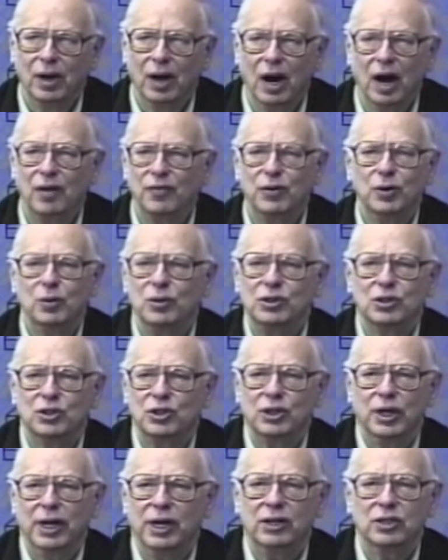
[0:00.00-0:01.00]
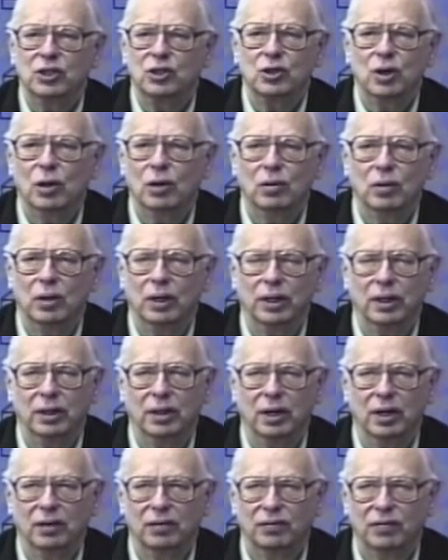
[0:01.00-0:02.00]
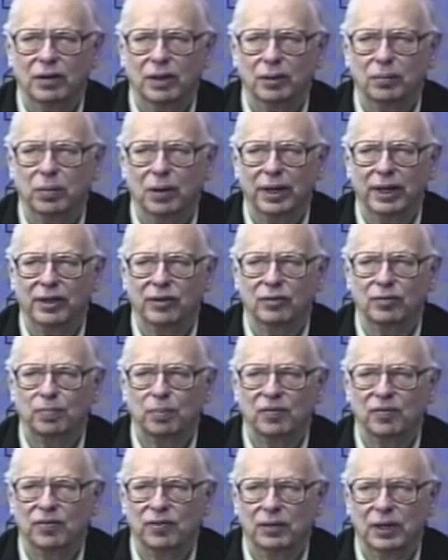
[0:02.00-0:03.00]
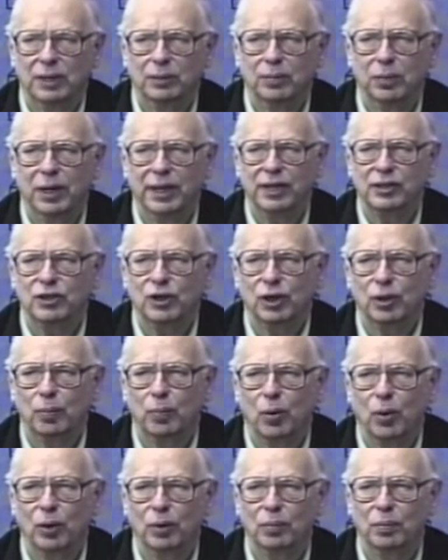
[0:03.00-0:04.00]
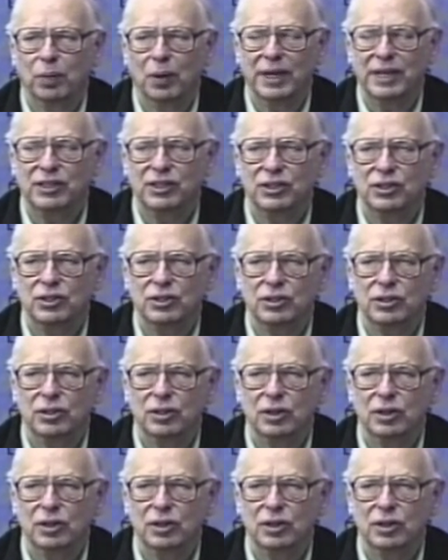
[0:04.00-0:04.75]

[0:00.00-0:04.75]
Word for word: Our view has changed totally on floodplains. Floodplains are important places.